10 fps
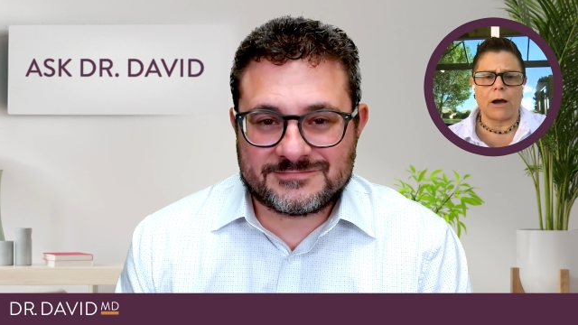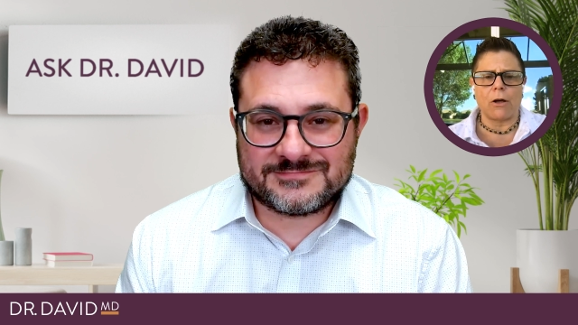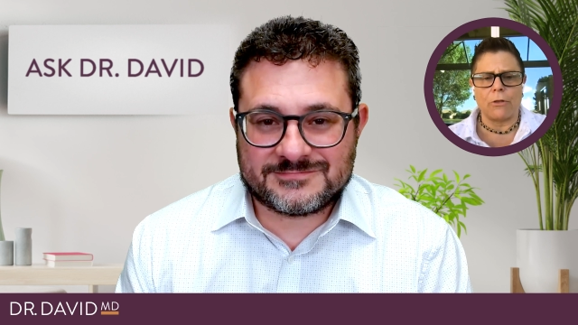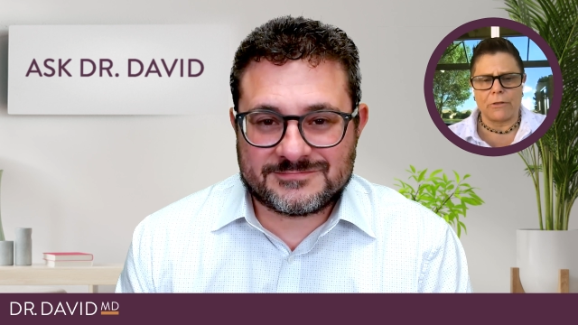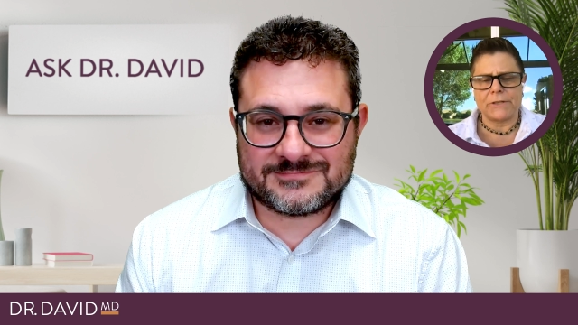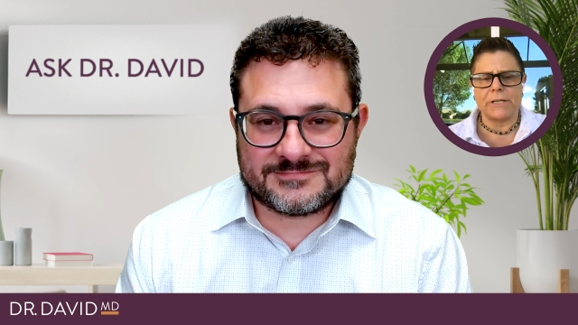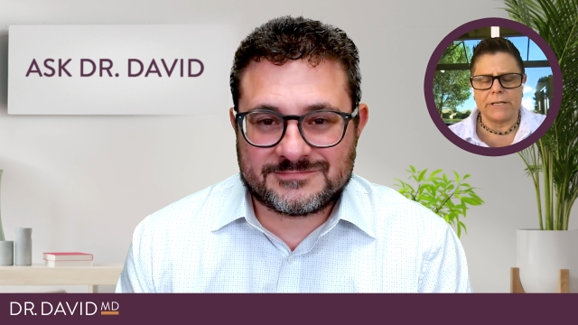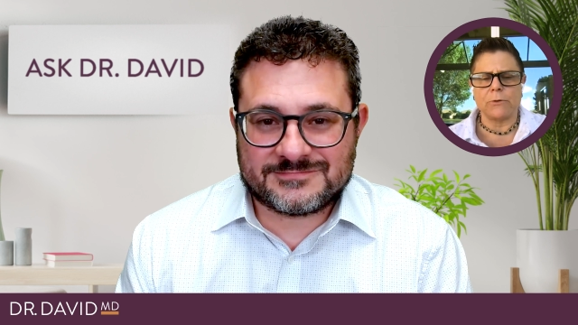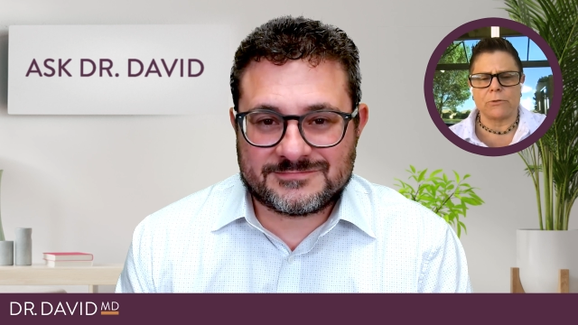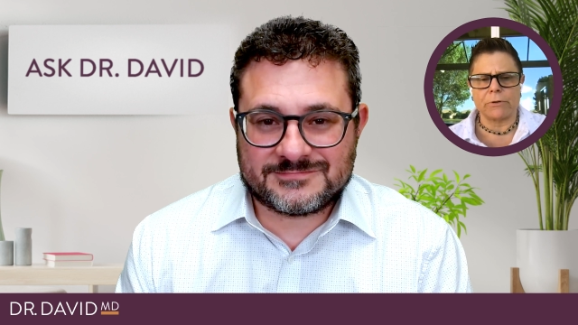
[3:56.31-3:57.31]
Speaker 1: uh, although the
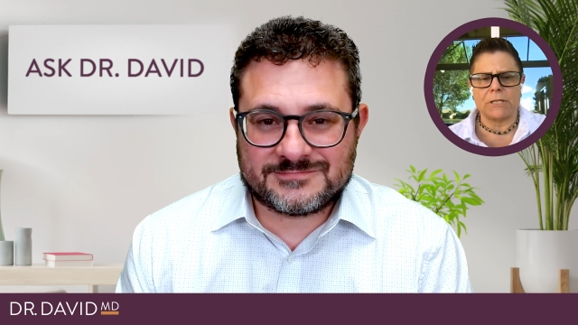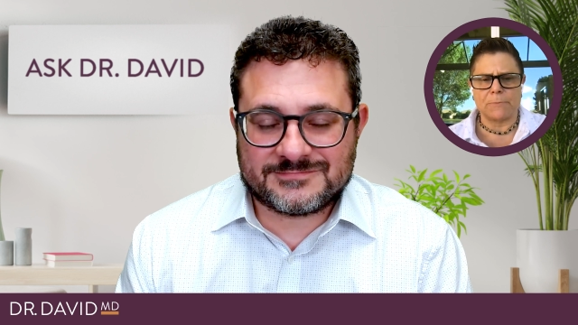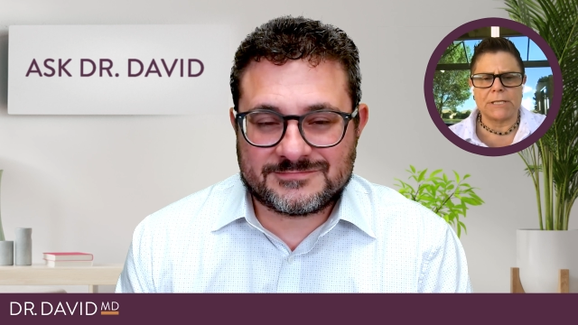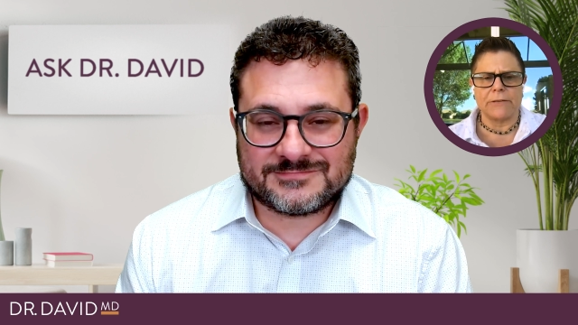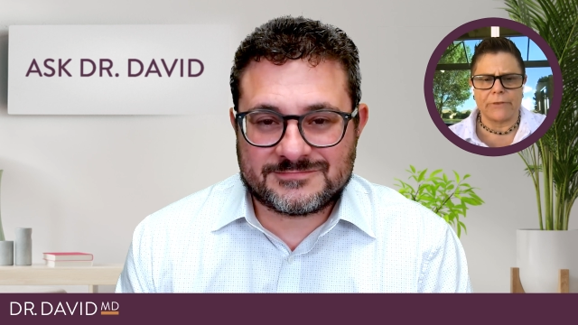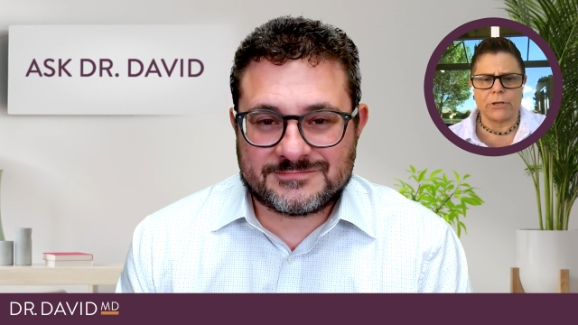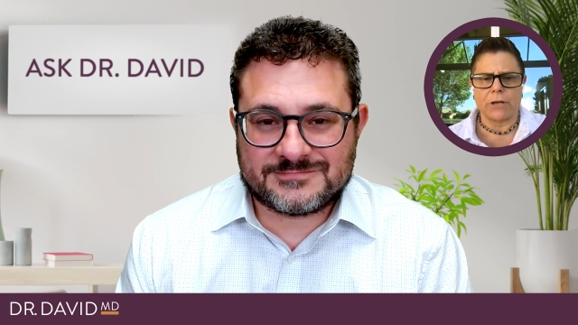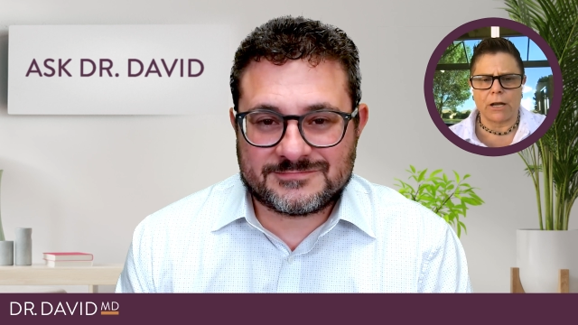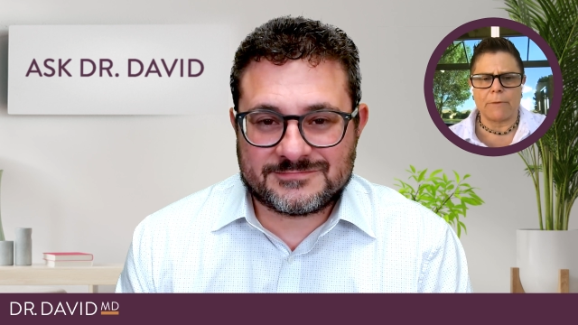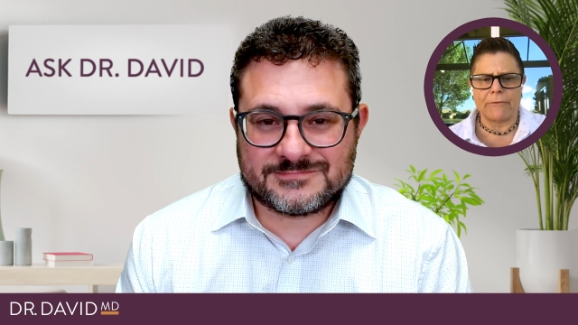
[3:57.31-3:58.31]
CDC was really specifically
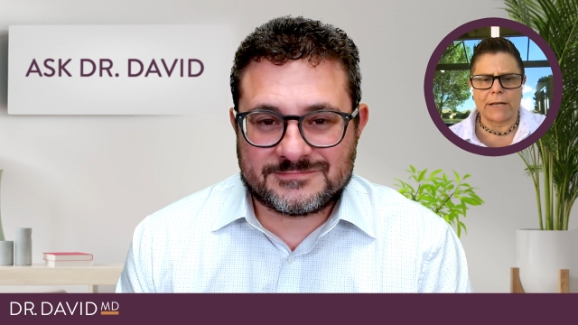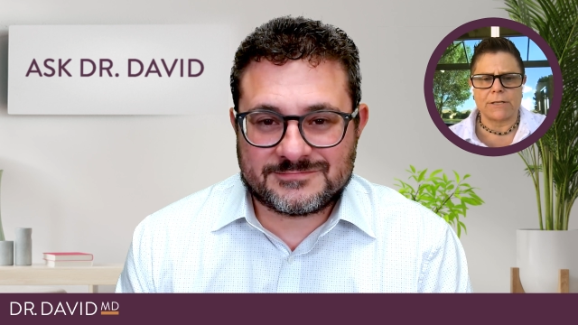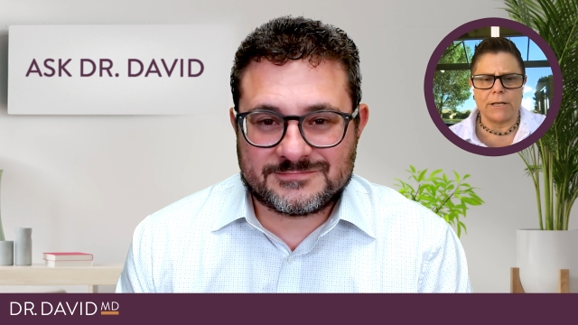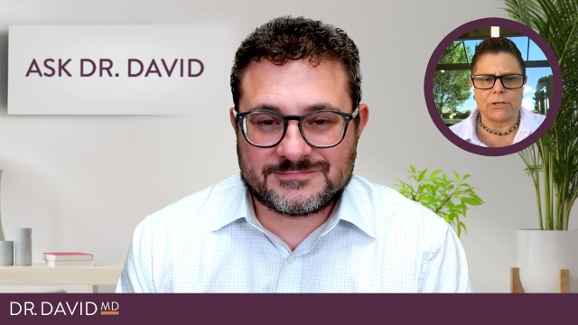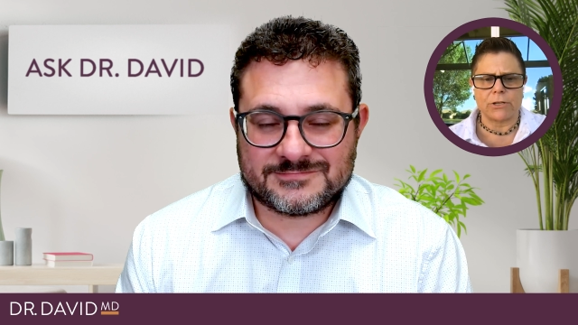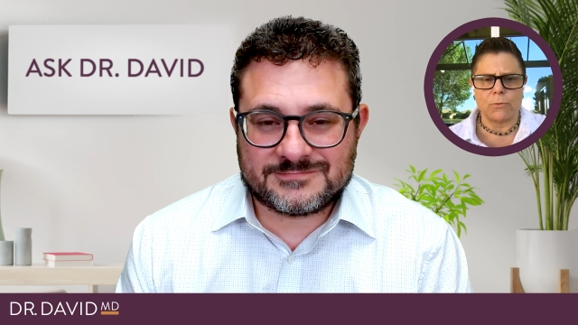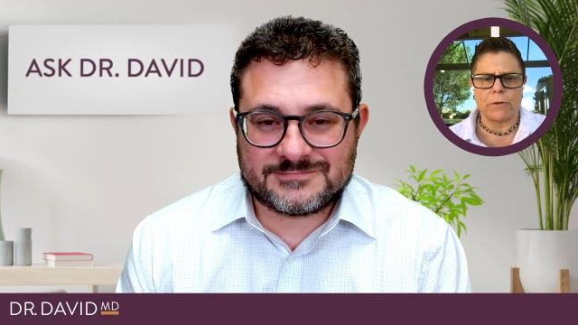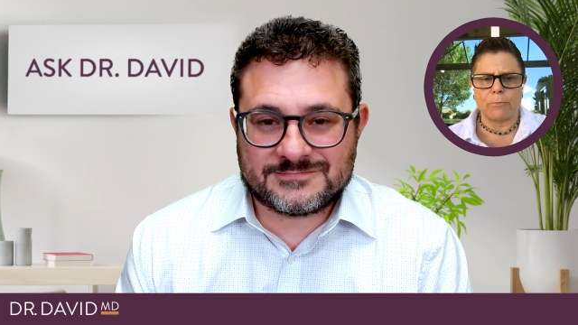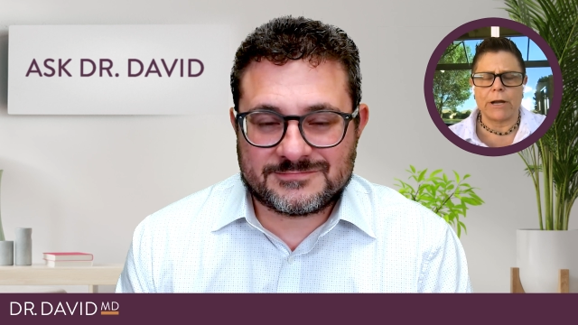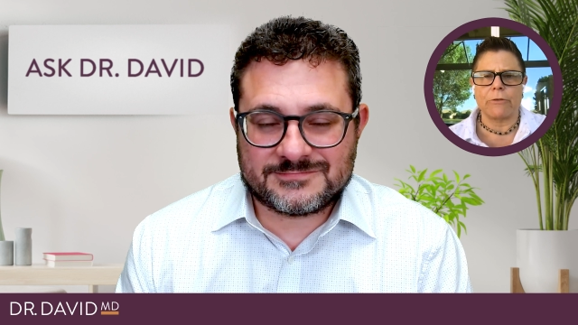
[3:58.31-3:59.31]
talking about vaccination
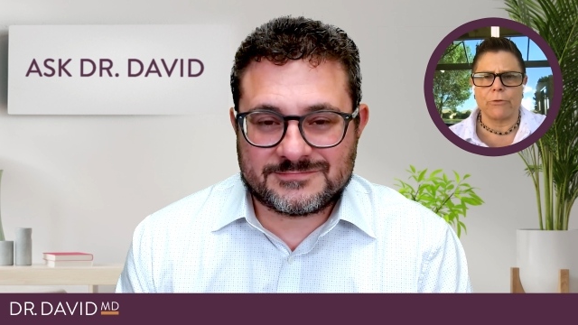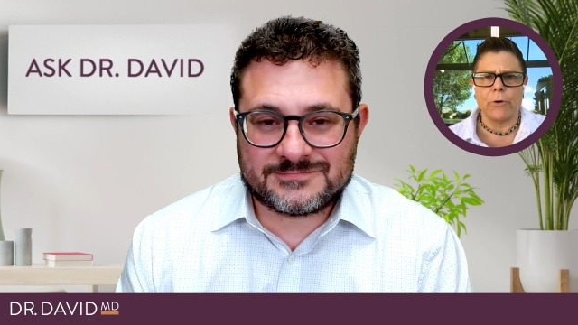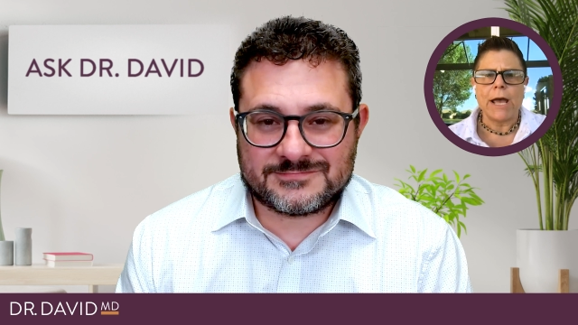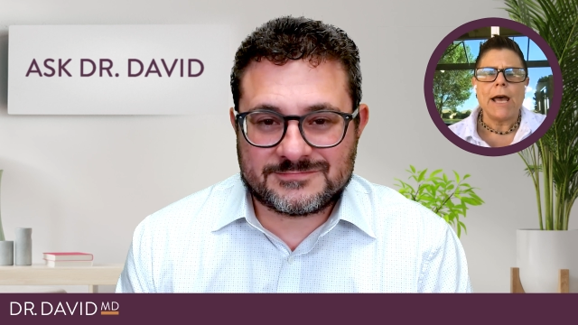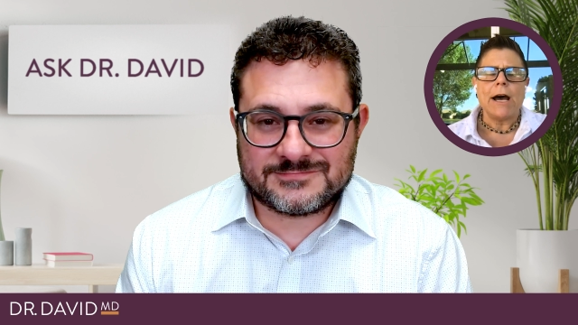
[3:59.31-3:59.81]
with breakthrough,